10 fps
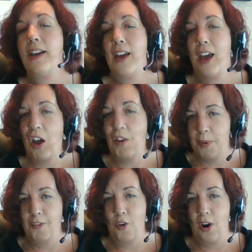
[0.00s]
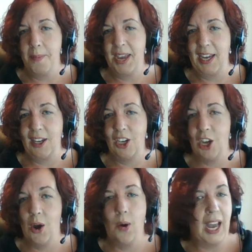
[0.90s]
of performing. You
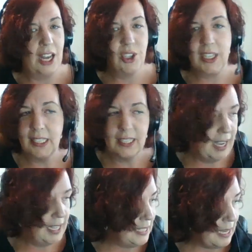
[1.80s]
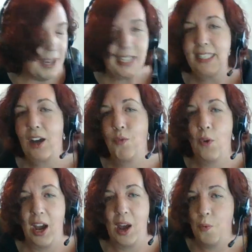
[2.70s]
know, I just I see myself where
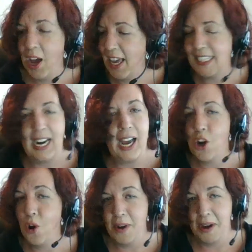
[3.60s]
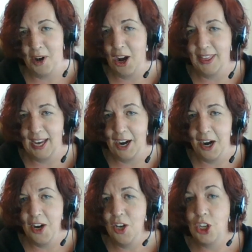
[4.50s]
I was and I know I'm not
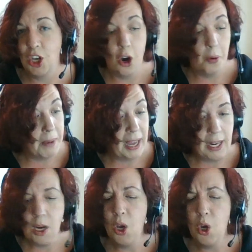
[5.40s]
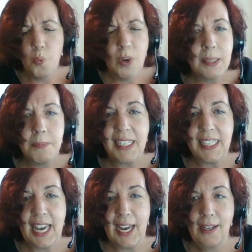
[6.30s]
there, you know, but what's
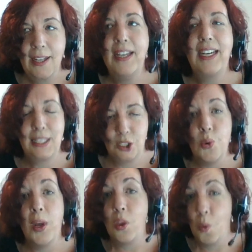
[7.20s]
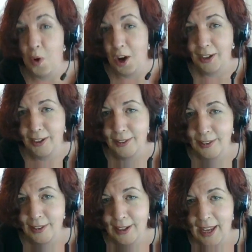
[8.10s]
missing? It's doing the work.
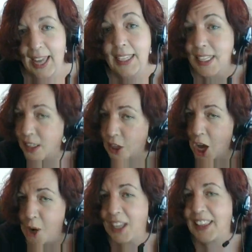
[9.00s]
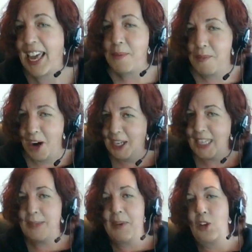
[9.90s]
And that's a lot of what landmark is
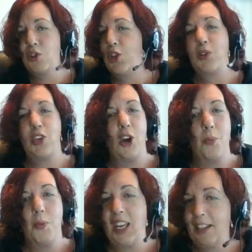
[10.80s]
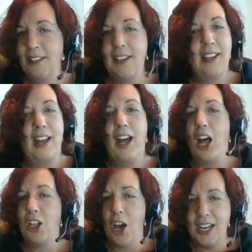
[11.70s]
about too. You know, we a
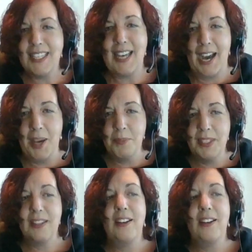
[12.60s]
lot of times,